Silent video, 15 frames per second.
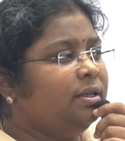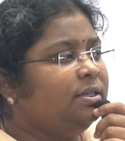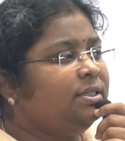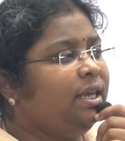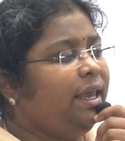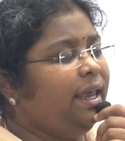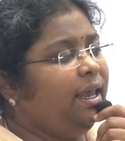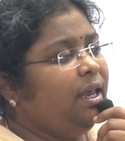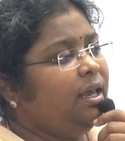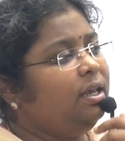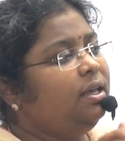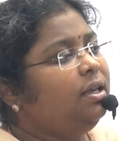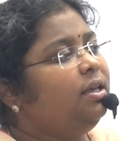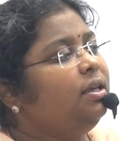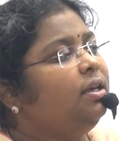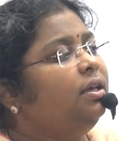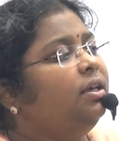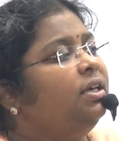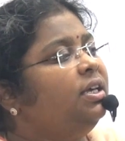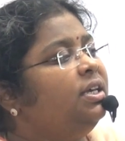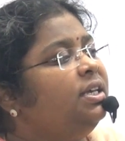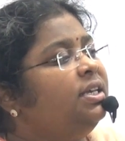See,
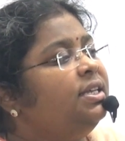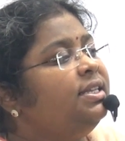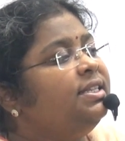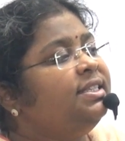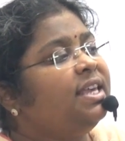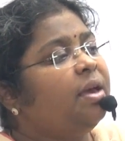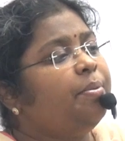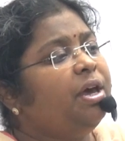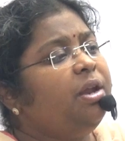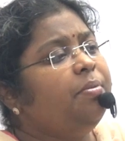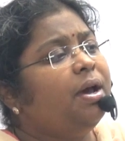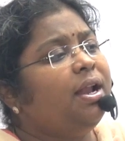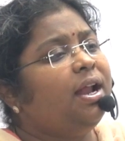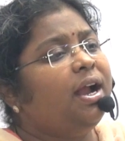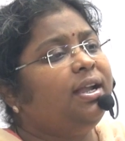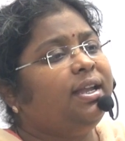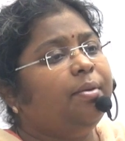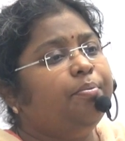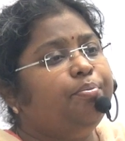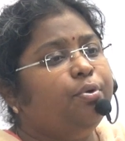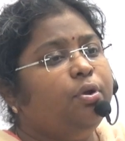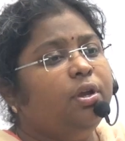Sabarimala
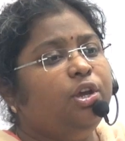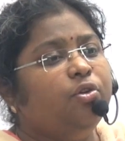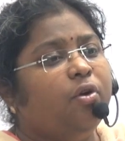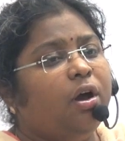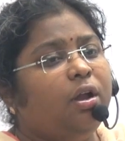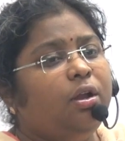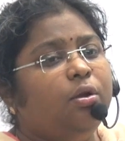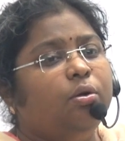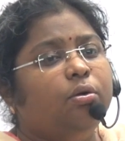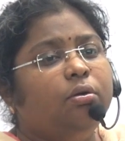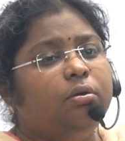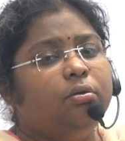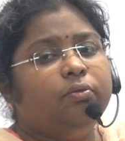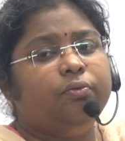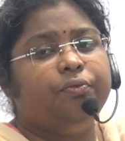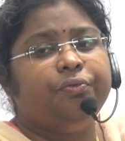temple, you all know,